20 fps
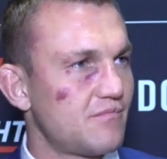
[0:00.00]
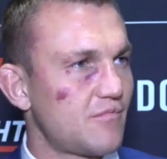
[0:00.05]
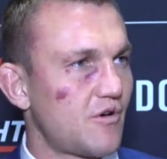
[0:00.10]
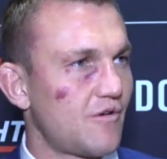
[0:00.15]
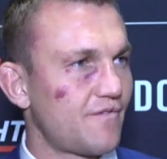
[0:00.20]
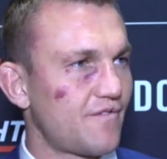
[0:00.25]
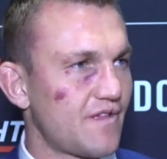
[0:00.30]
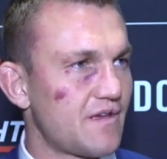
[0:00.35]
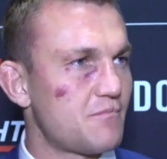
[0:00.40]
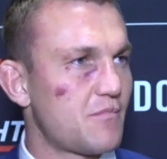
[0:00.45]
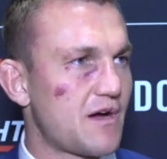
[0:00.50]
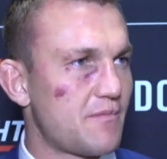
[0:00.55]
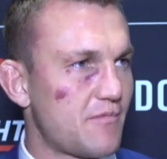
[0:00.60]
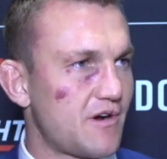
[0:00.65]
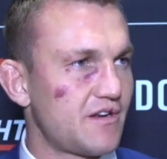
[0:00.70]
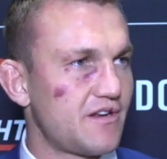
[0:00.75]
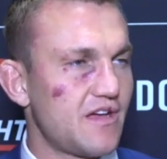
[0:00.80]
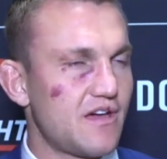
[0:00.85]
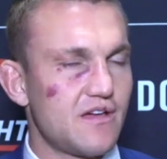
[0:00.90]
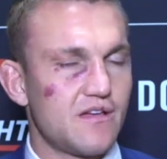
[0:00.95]
hopefully by
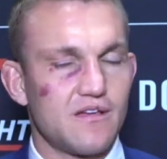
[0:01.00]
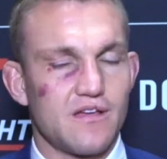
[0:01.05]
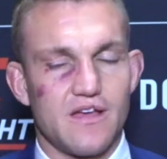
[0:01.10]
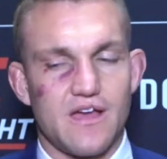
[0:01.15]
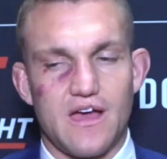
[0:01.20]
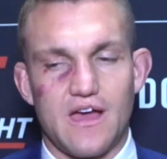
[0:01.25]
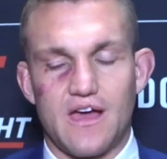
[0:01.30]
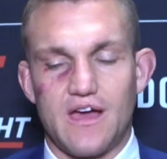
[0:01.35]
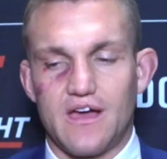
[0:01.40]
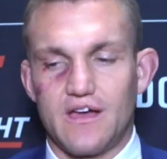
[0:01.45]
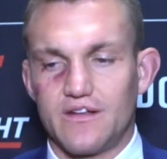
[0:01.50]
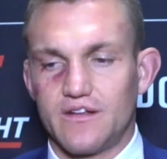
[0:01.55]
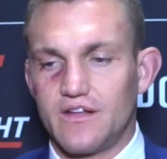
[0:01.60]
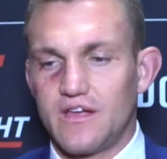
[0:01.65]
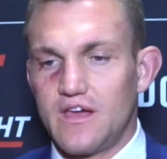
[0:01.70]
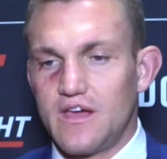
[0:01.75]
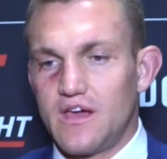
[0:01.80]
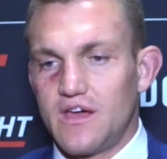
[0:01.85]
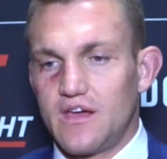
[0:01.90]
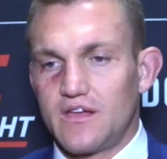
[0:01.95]
Monday, and
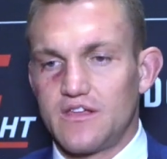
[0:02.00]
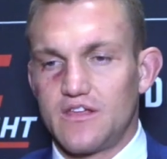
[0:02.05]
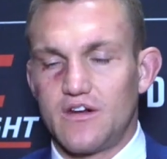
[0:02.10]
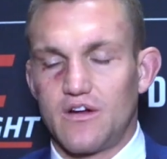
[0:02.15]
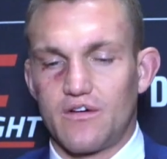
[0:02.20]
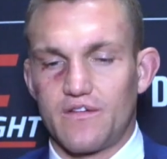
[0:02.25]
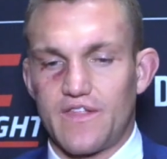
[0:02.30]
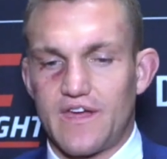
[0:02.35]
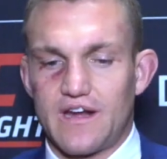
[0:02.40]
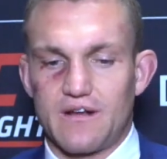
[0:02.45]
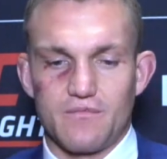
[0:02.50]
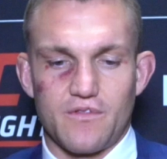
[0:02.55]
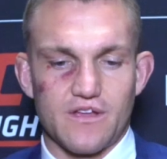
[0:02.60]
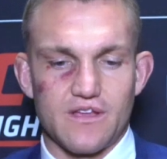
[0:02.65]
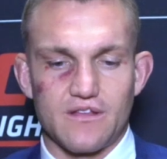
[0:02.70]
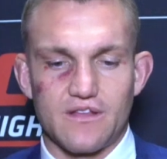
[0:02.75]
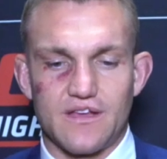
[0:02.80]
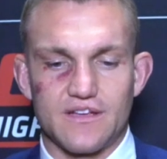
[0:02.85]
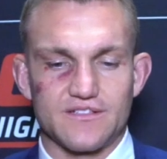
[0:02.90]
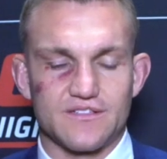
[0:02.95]
you know, then I'm
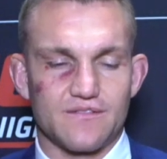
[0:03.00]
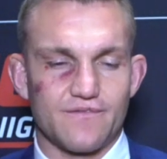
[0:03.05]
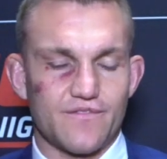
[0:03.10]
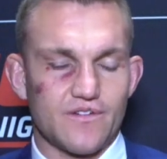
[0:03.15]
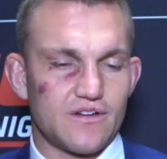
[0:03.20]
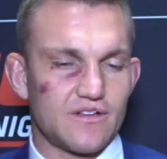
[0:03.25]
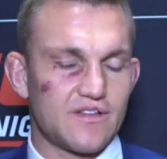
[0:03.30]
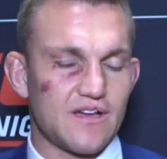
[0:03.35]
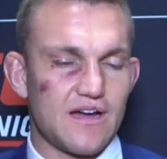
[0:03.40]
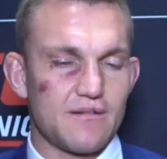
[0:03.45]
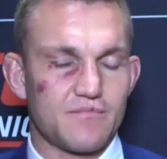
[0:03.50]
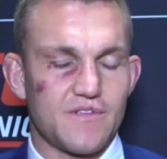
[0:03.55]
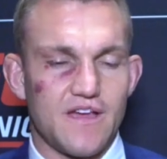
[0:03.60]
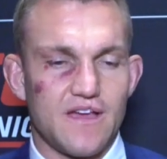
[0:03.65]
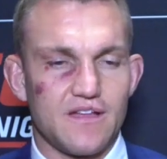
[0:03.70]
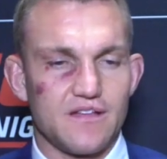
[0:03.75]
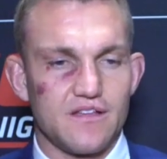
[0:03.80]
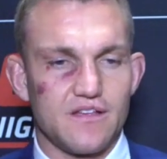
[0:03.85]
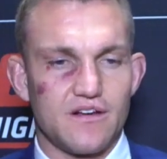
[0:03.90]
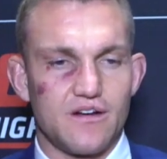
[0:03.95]
looking as for a top
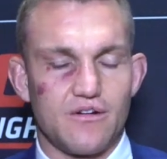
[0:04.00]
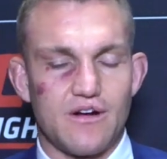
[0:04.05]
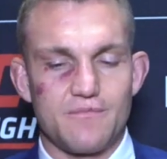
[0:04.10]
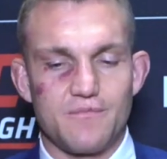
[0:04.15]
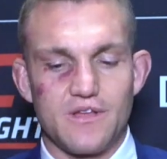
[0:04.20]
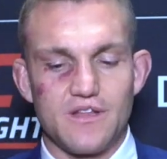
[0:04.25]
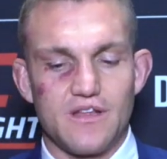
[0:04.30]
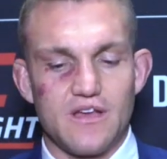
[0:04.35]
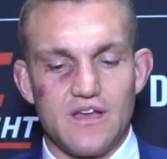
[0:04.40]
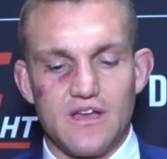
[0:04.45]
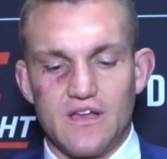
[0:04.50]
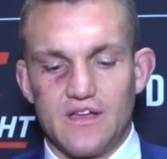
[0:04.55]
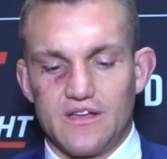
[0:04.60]
ten. You know, I mean.